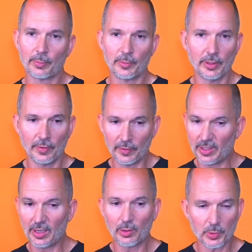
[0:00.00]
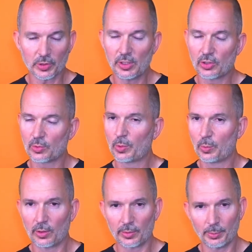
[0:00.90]
The day of the procedure, we
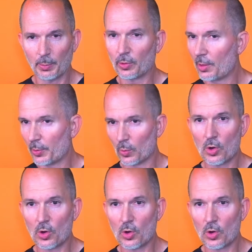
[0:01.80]
want people up and